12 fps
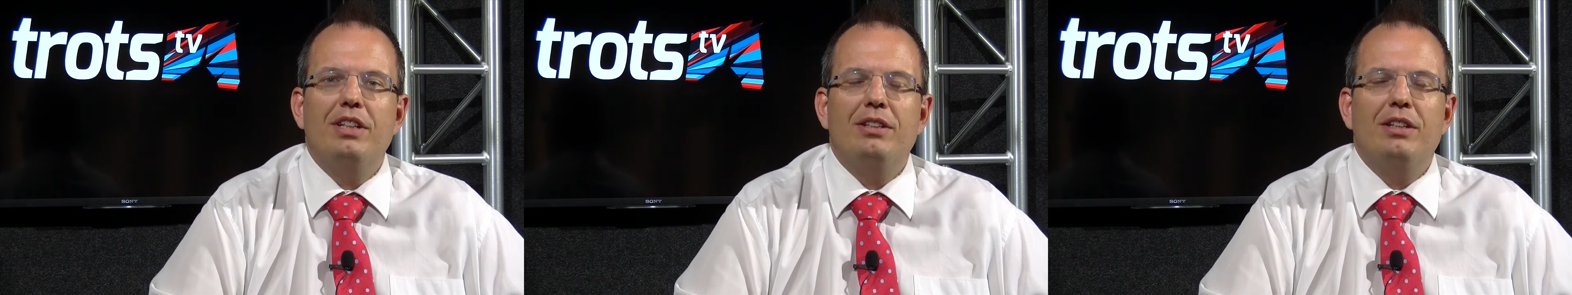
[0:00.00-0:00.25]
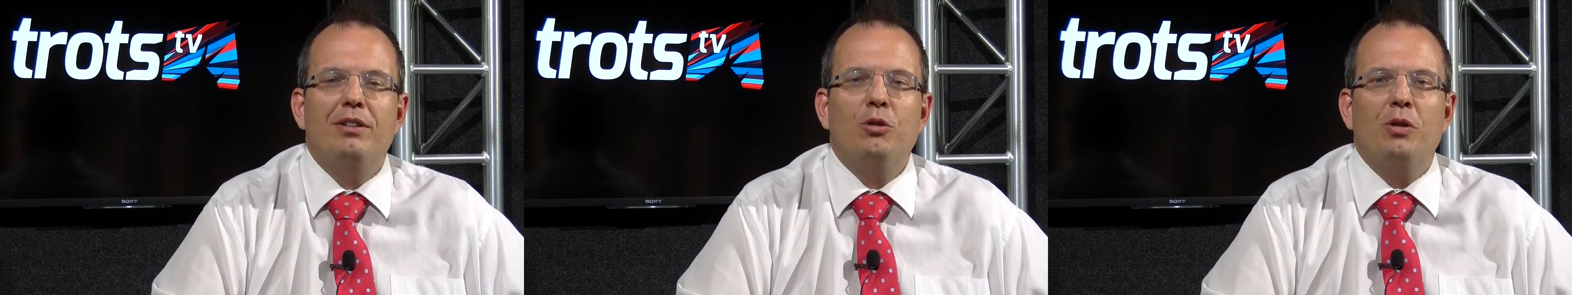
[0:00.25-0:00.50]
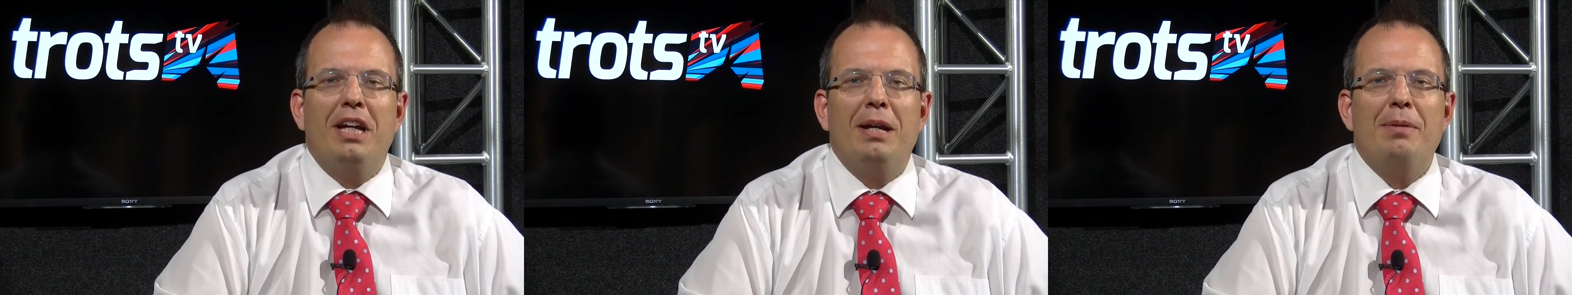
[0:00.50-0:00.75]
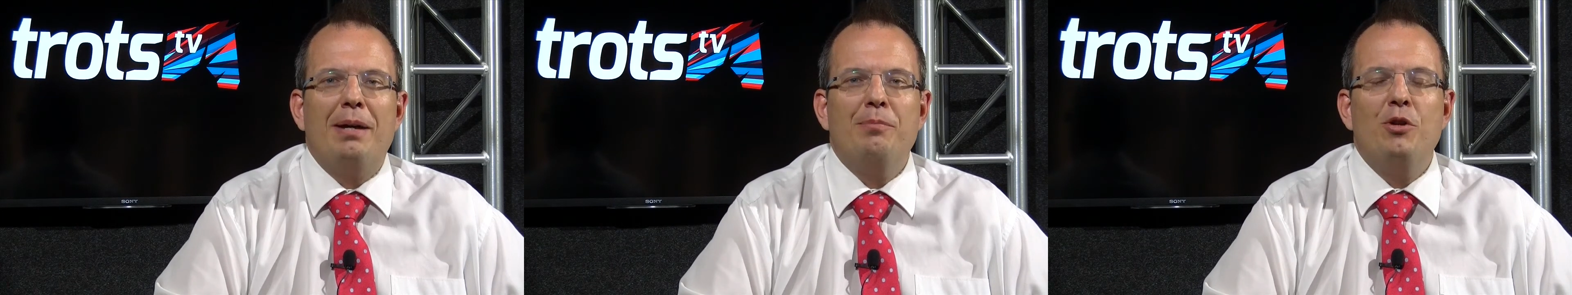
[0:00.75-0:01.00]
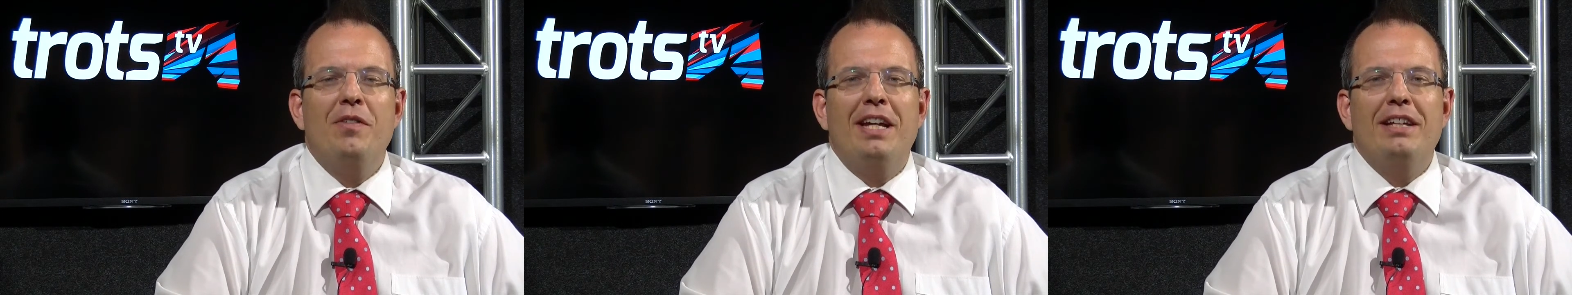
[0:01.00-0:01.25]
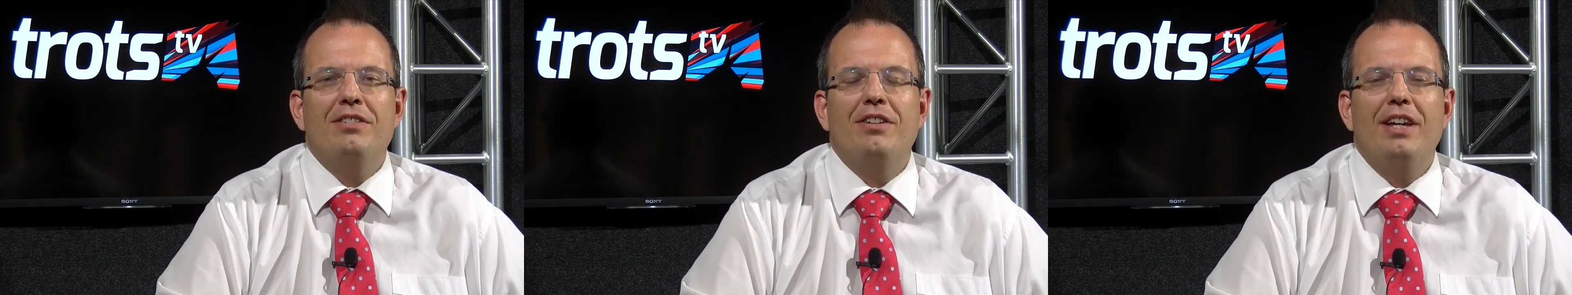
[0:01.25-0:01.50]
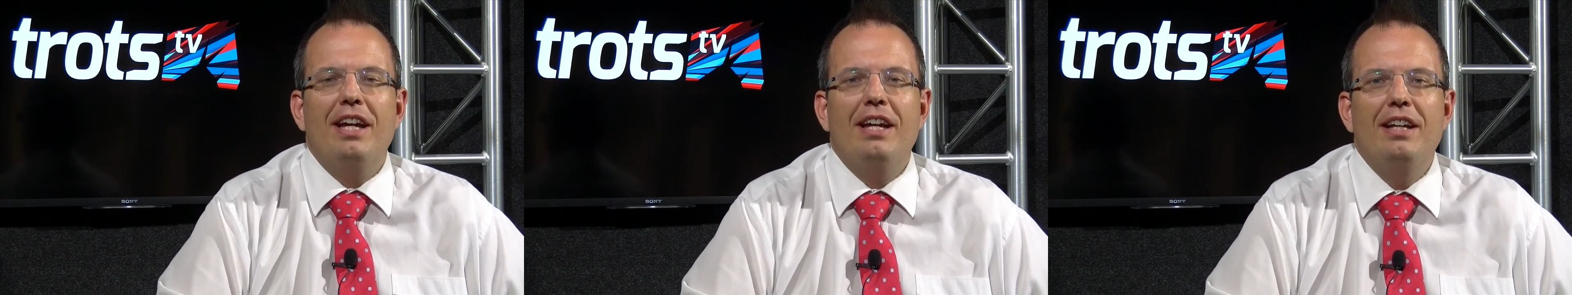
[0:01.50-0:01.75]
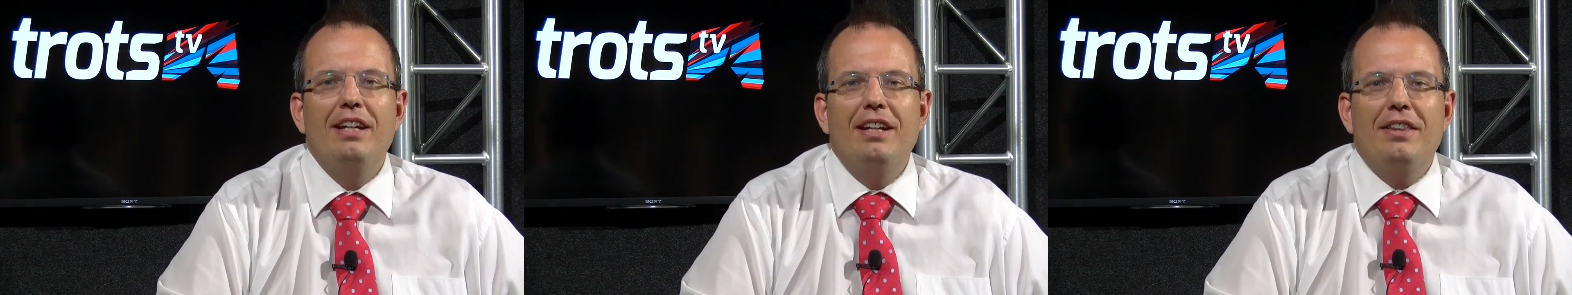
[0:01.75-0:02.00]
They're talking about moving into
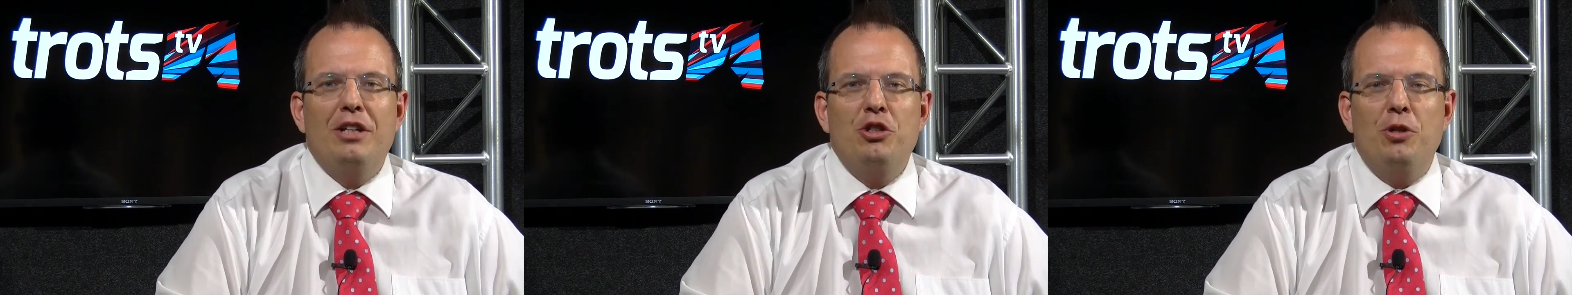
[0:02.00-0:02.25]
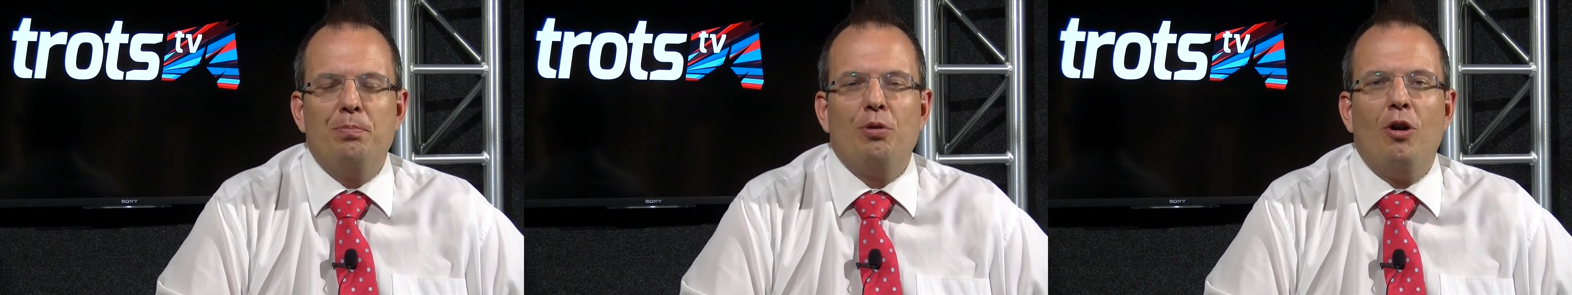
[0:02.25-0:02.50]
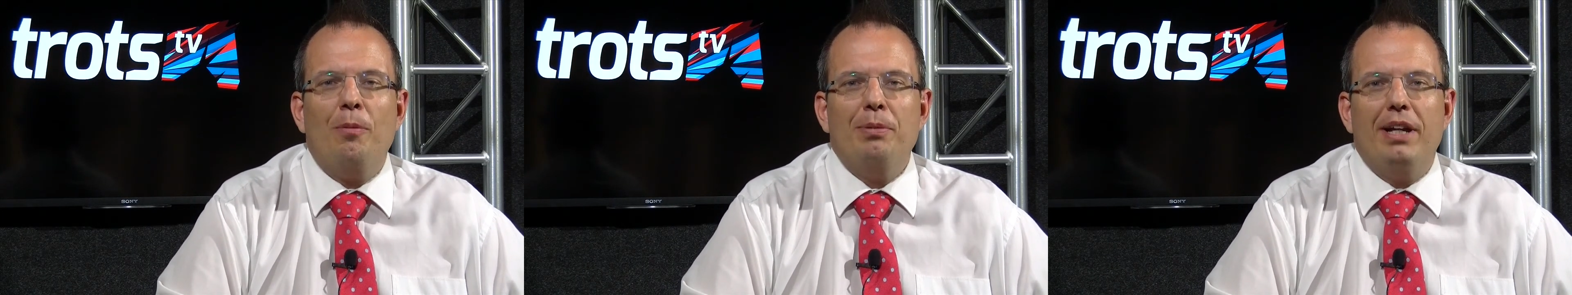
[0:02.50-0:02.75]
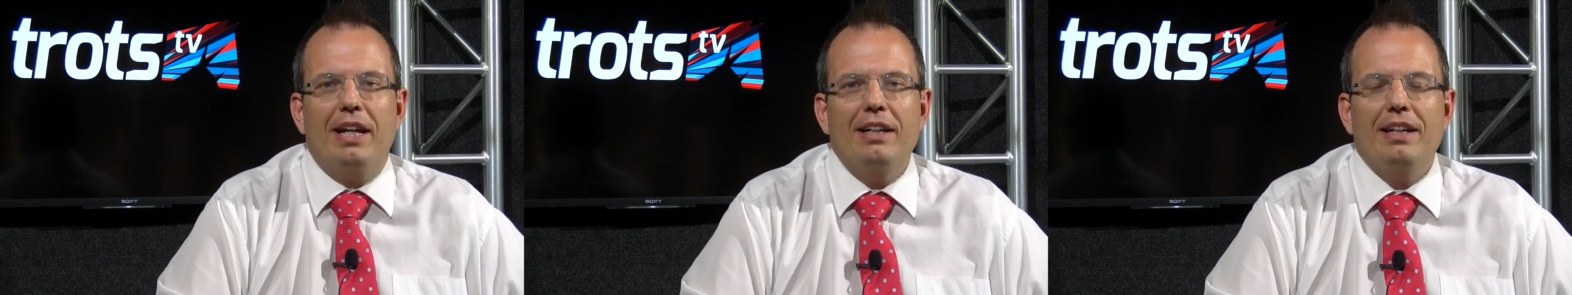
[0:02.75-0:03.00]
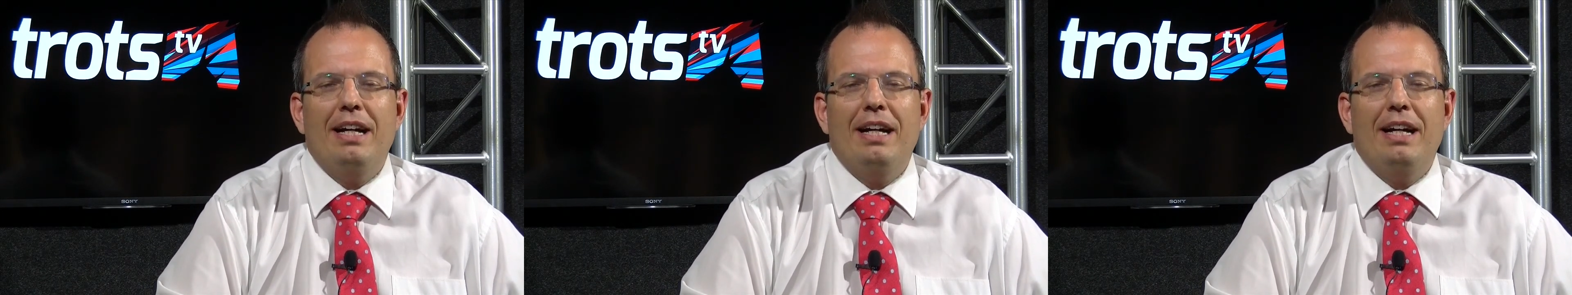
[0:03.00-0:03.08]
their new property